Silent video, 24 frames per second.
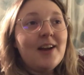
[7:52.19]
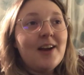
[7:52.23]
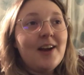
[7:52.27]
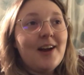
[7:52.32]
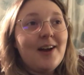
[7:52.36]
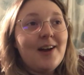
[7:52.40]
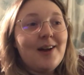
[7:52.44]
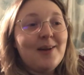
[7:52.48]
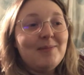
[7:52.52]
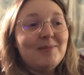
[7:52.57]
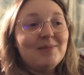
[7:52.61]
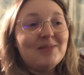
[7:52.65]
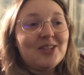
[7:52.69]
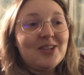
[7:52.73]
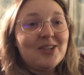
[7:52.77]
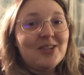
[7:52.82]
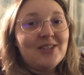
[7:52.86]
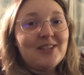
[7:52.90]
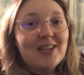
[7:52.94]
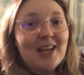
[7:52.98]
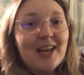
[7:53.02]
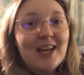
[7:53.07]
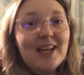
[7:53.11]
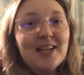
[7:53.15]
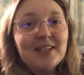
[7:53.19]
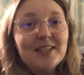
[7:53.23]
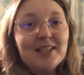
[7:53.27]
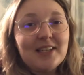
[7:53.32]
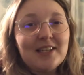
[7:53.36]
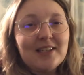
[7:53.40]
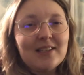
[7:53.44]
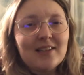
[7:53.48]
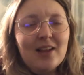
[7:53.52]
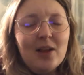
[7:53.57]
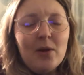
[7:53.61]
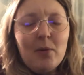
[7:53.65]
So Tate
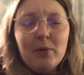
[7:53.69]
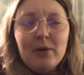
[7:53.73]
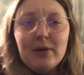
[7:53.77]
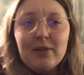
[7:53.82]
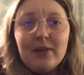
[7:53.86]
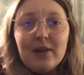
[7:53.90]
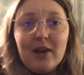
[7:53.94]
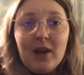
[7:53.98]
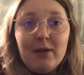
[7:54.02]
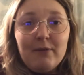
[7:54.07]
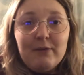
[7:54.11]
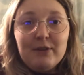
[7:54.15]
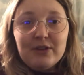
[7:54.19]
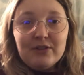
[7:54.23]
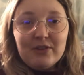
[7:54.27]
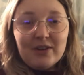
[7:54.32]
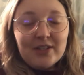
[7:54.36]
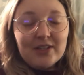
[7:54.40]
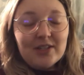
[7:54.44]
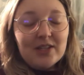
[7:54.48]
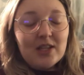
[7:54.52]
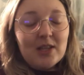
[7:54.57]
is like one of the love interests